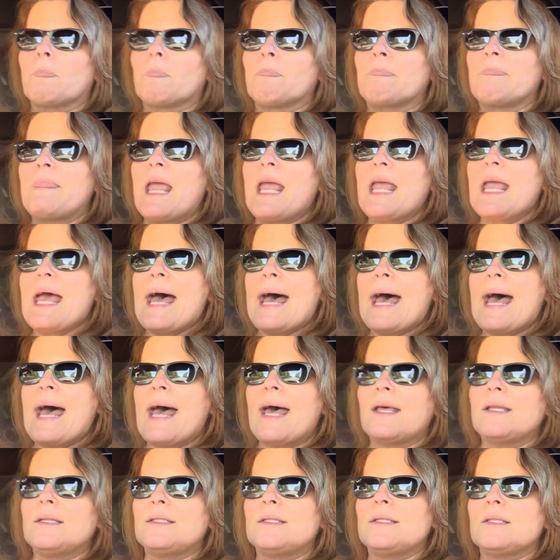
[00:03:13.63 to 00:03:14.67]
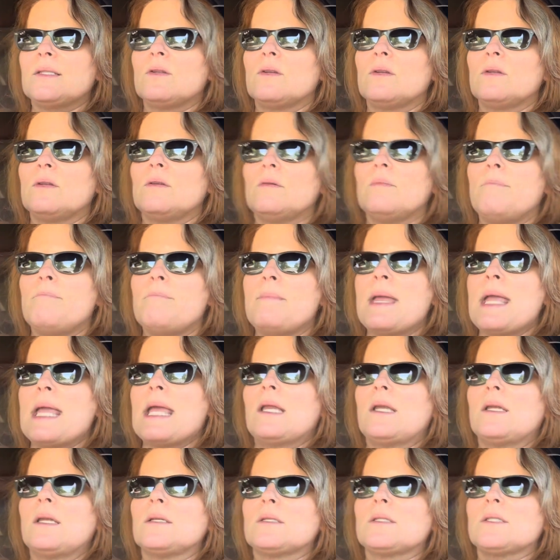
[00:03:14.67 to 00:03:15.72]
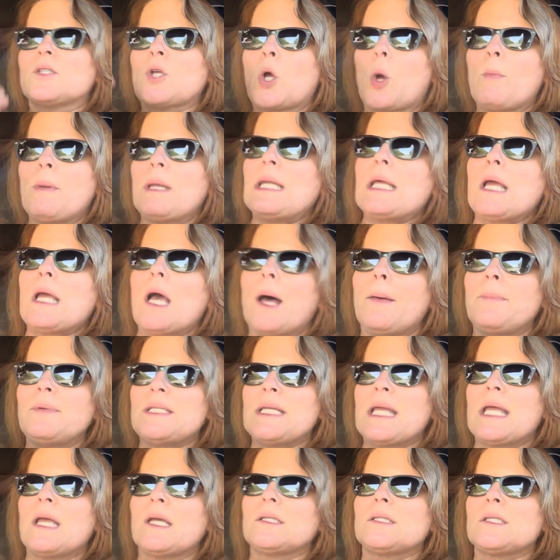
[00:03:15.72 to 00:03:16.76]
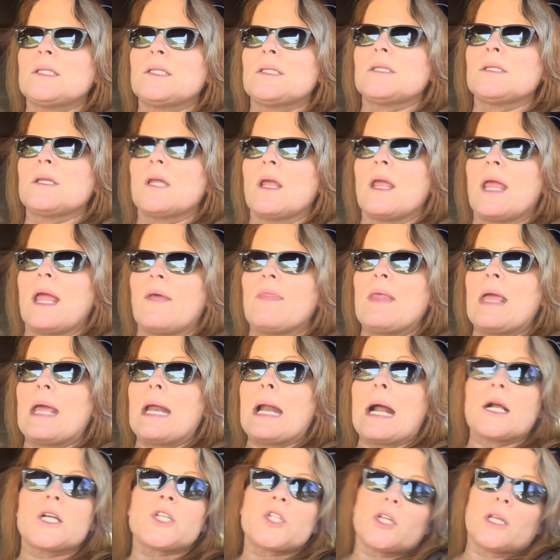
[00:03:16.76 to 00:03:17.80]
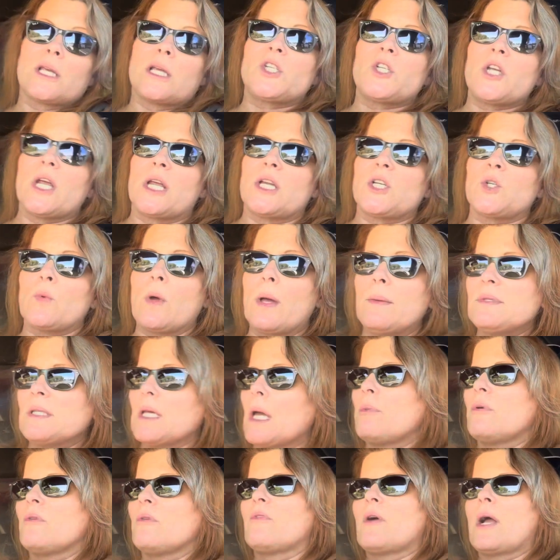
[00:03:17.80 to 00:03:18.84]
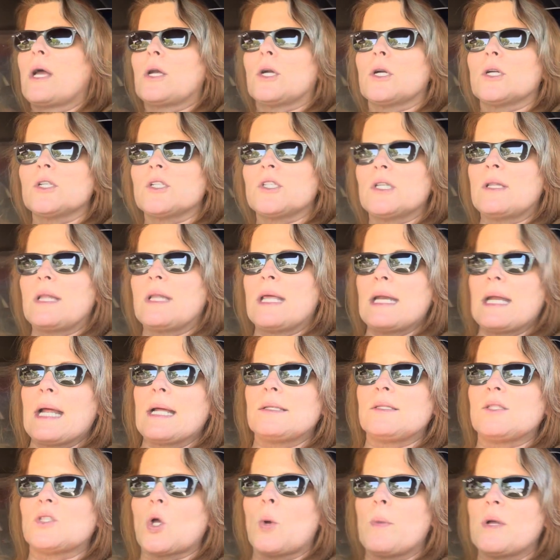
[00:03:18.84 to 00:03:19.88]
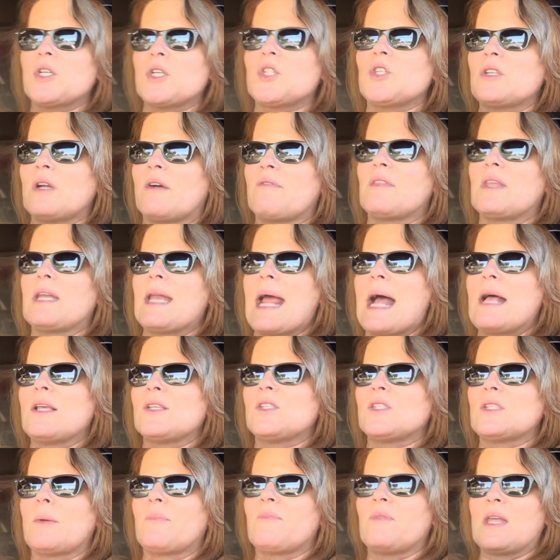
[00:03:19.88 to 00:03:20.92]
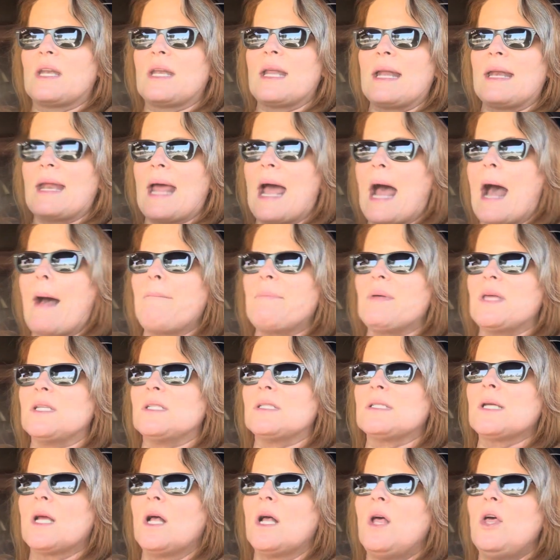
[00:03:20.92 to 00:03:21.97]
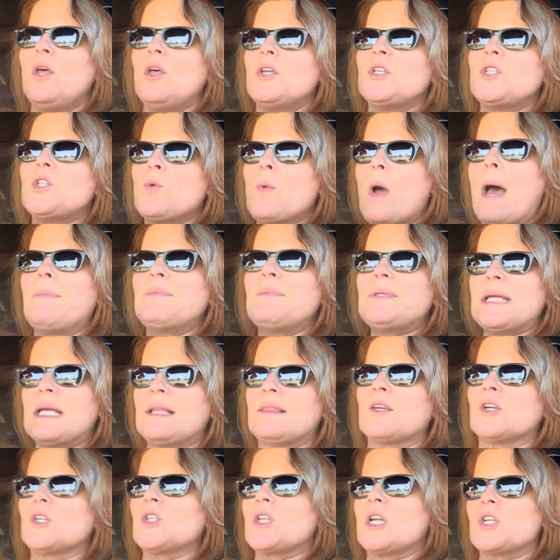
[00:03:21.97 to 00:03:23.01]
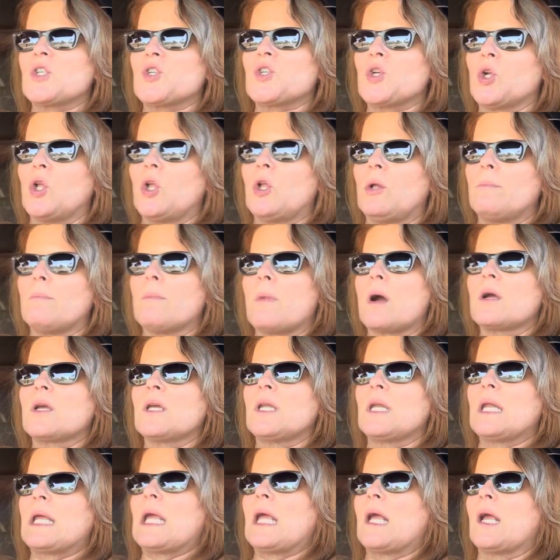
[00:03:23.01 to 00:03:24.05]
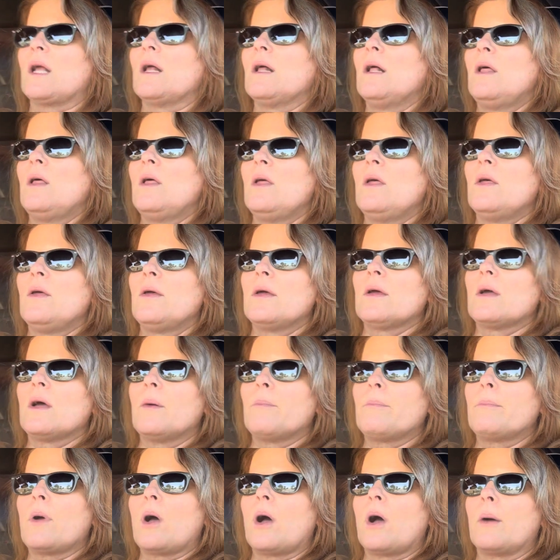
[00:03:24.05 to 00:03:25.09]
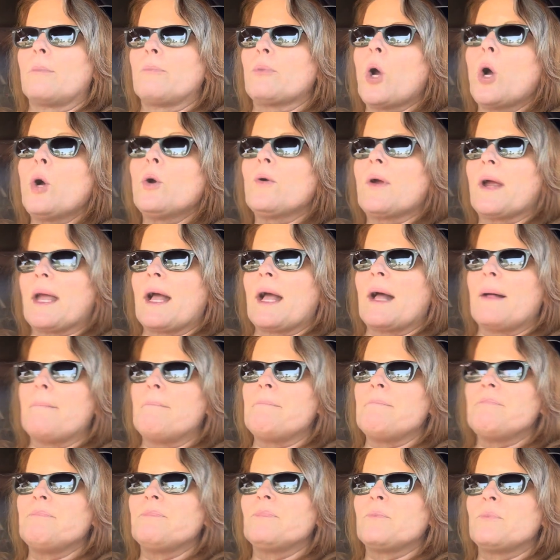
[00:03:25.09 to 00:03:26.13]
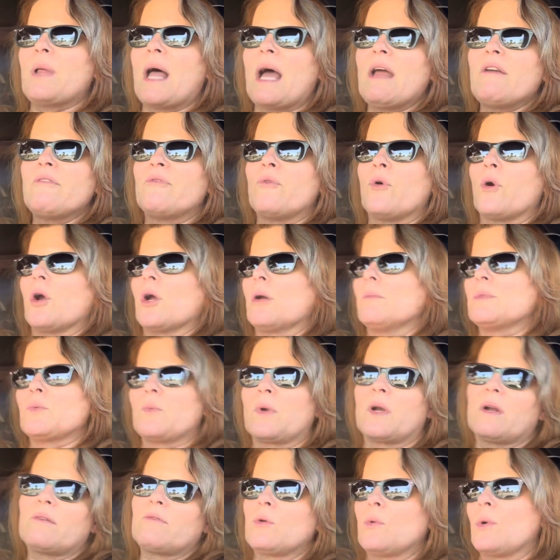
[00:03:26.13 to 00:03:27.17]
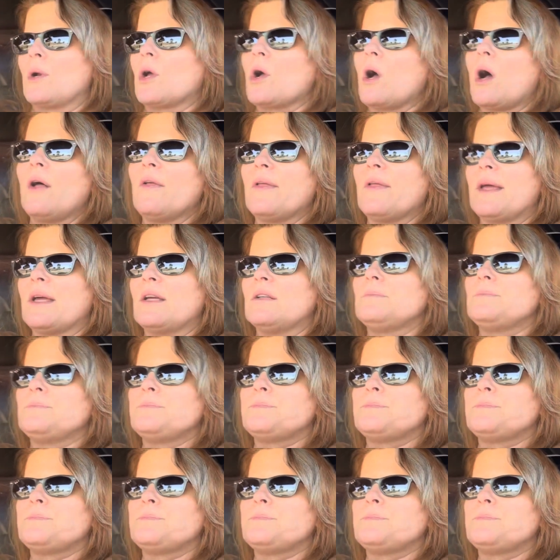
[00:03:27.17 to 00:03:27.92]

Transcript: they had made so many updates, and they actually had changed website providers, and they'd had so much stuff that had happened to update their digital marketing program, platforms, whatever you want to call it.